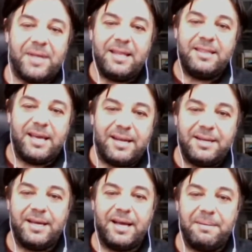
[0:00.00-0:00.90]
and
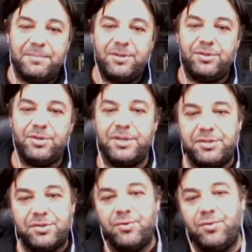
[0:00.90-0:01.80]
then you turn a
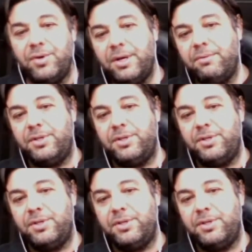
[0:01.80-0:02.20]
screw,